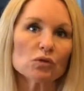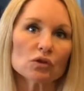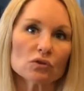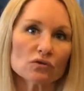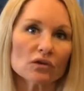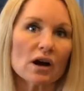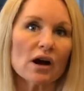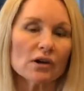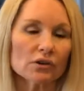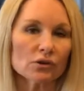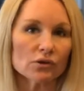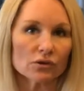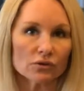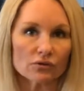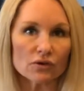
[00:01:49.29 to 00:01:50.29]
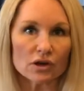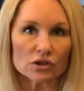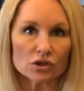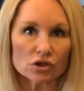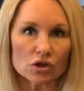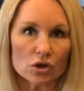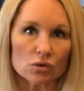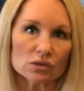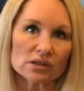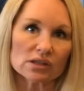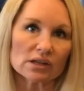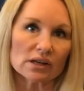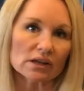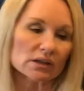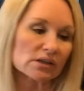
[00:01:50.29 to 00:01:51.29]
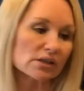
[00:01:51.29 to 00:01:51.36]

you've got your French toast sticks.